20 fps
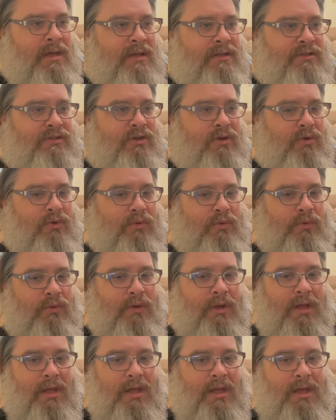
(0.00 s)
So
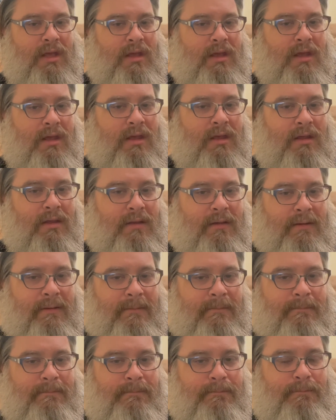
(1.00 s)

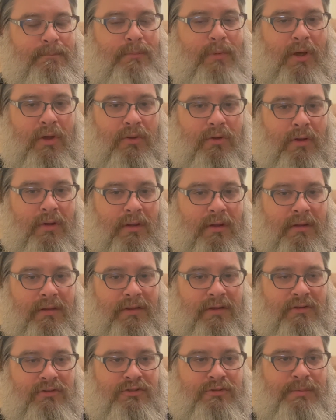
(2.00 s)

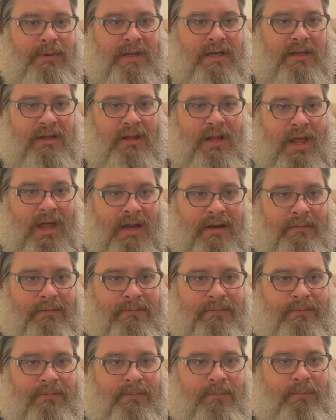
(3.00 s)
there's been a lot
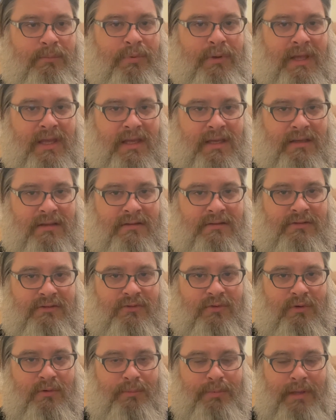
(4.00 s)
of bands
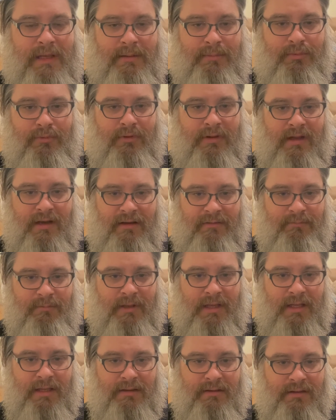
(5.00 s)
or people that I've
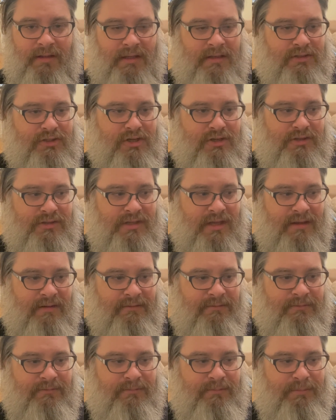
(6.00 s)
met that just
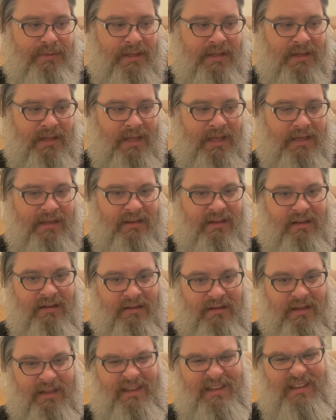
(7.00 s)
have been like kind
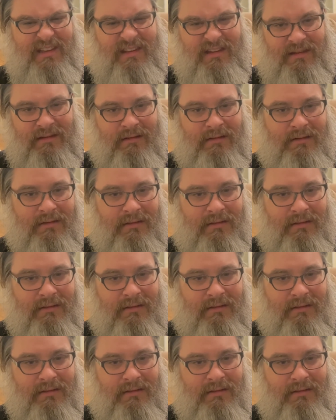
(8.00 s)
of like eh.